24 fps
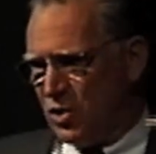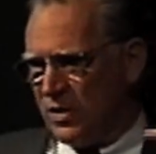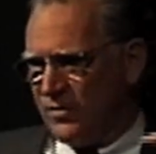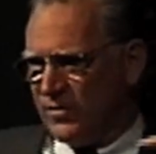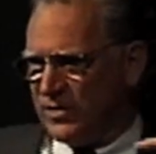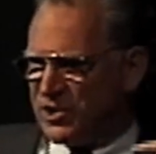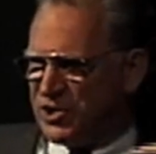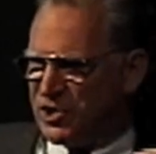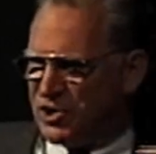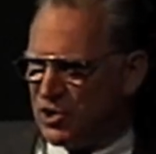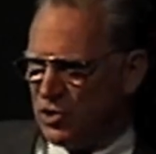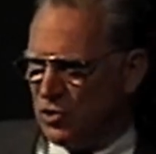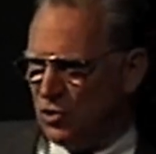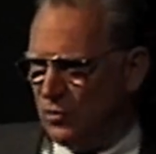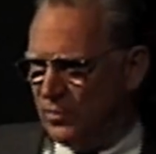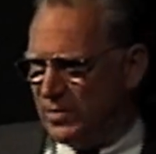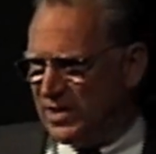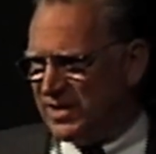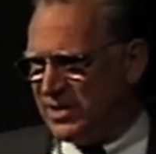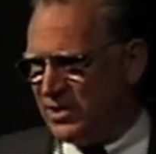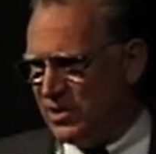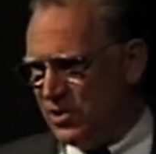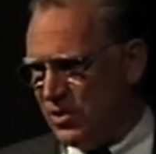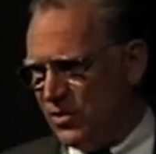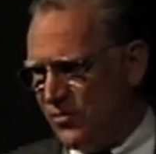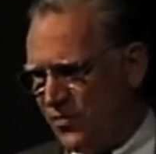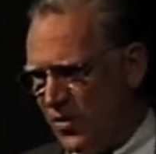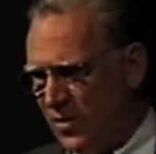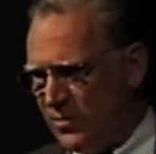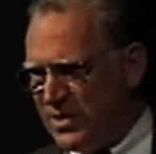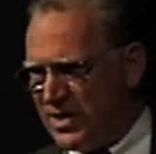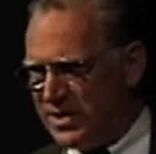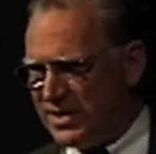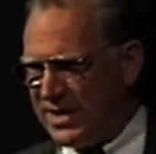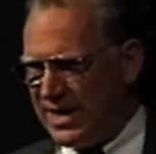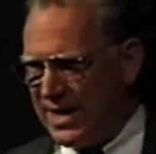sort of assume
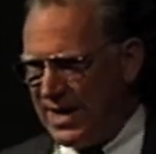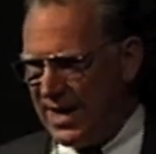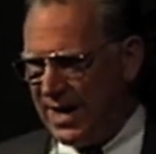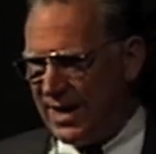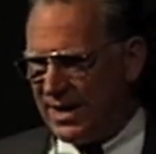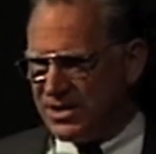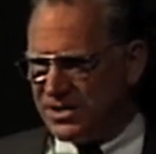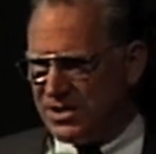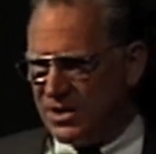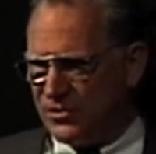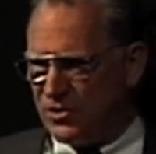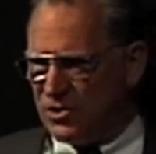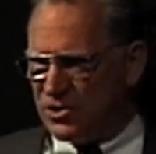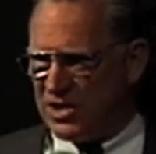that from the text